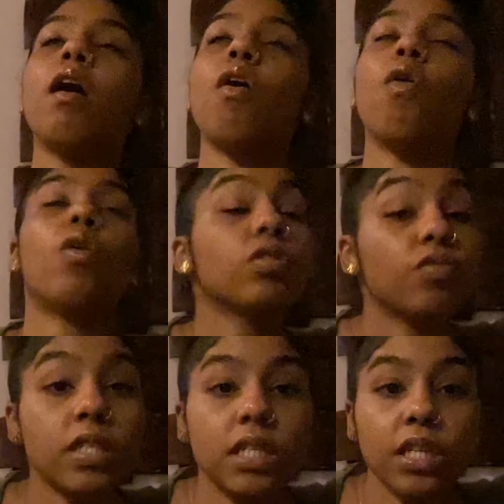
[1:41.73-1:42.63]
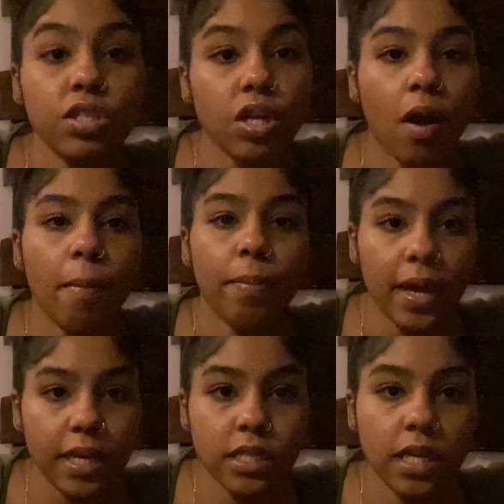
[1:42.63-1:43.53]
All 3 sneakers are
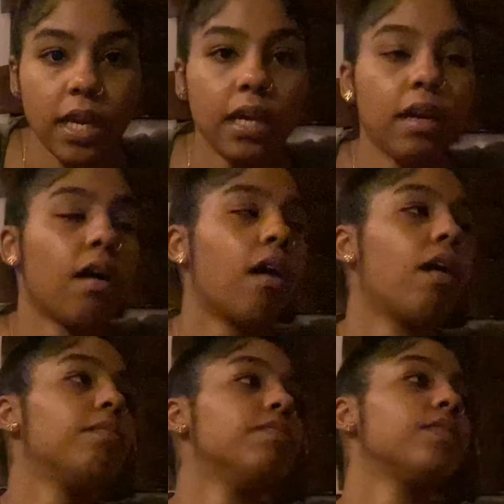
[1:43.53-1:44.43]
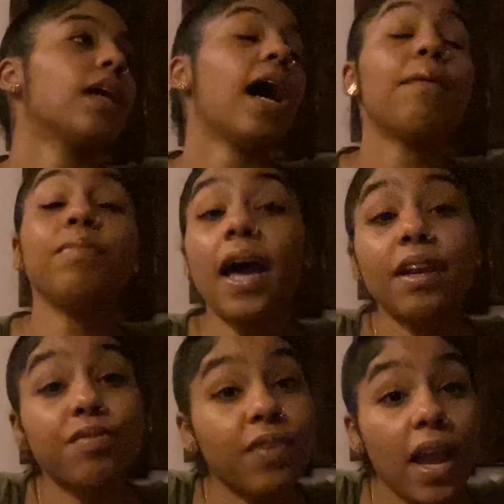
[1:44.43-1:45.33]
amazing. I'm not a
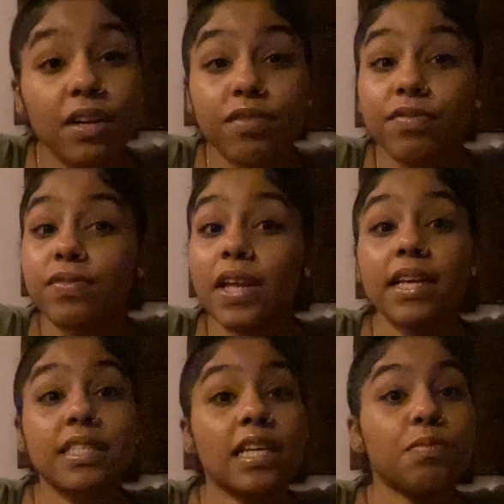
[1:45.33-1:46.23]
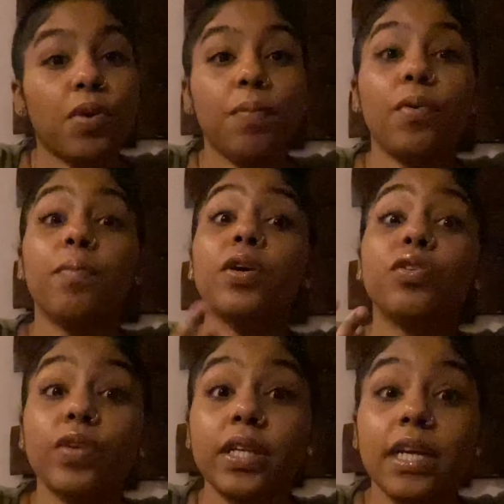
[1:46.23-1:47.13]
fan of things that's purple, but
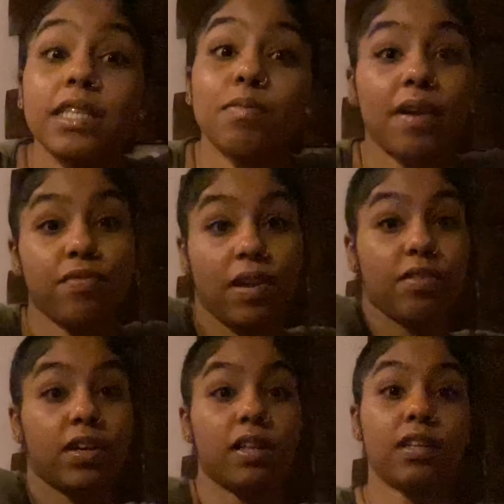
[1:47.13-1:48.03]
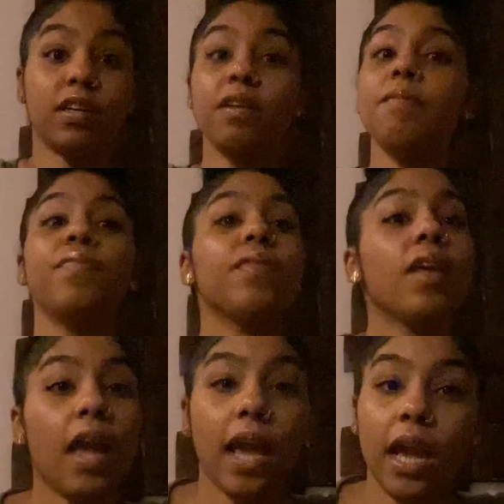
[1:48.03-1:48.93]
green is my favorite color.
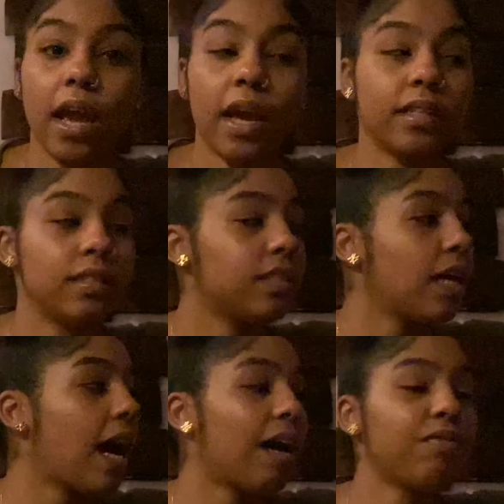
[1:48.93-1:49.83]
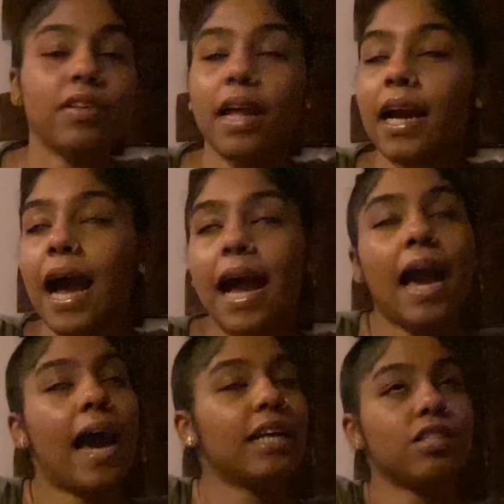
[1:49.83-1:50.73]
And I feel like I
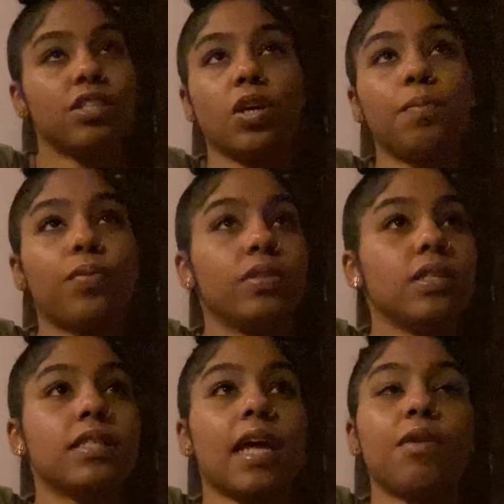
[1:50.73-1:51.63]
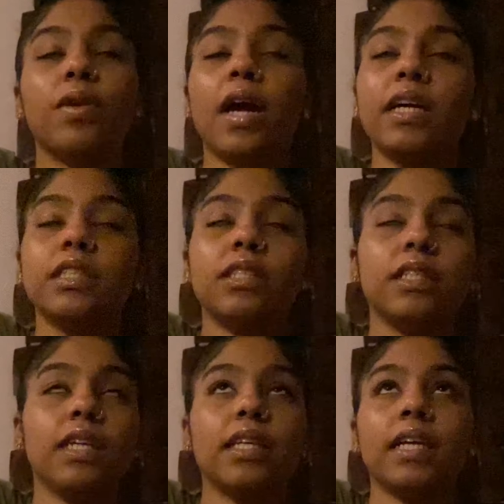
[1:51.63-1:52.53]
had to jump on these. Like when I
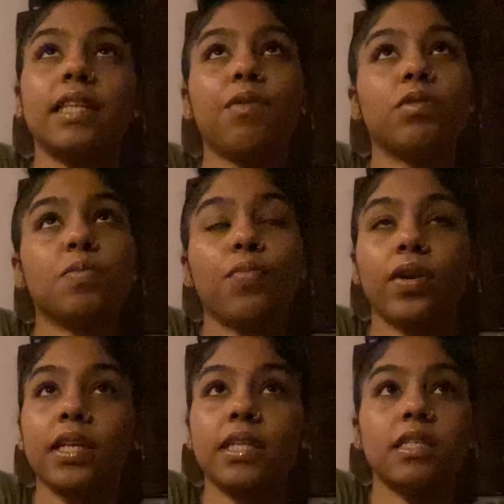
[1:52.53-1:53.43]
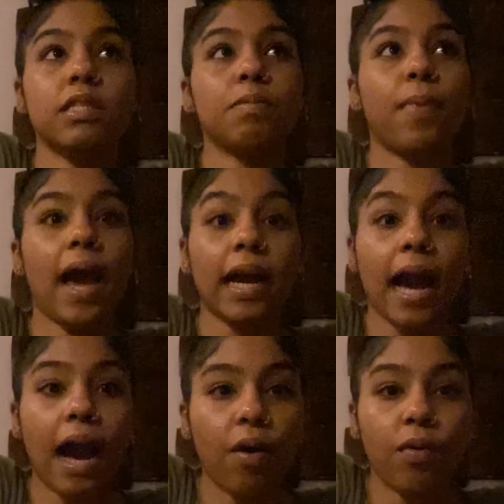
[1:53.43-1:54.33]
seen that they was bringing these back
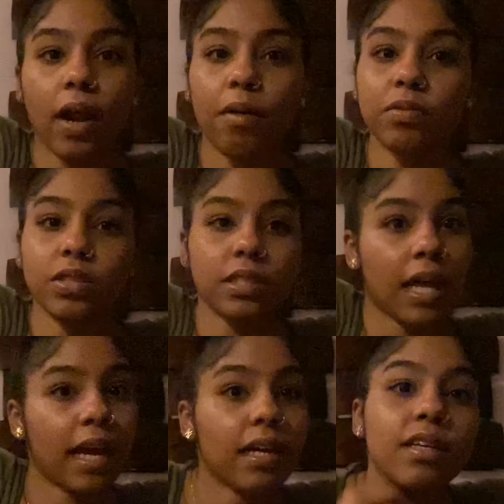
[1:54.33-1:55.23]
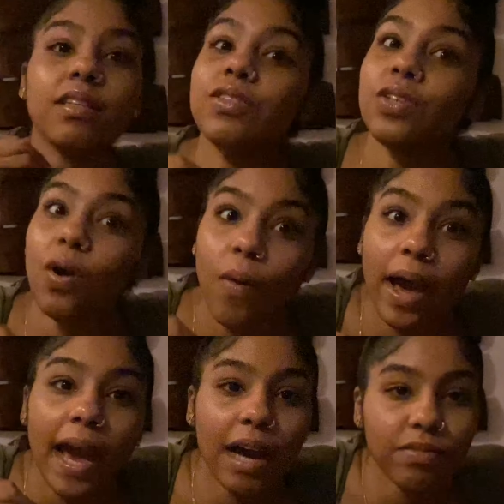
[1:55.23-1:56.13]
out, I was just like, yo, I
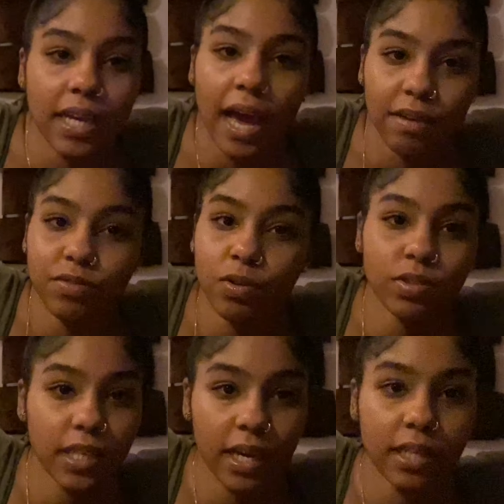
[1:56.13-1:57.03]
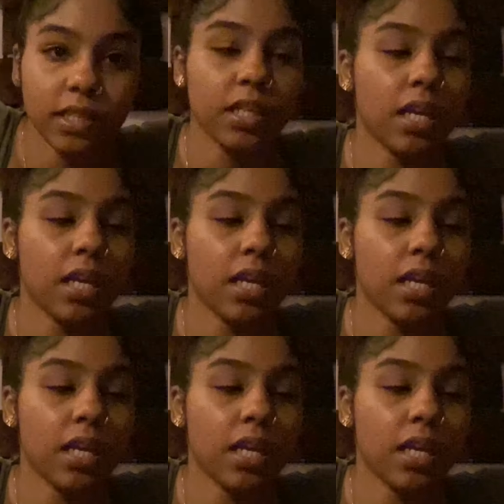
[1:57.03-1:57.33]
have to have those kicks.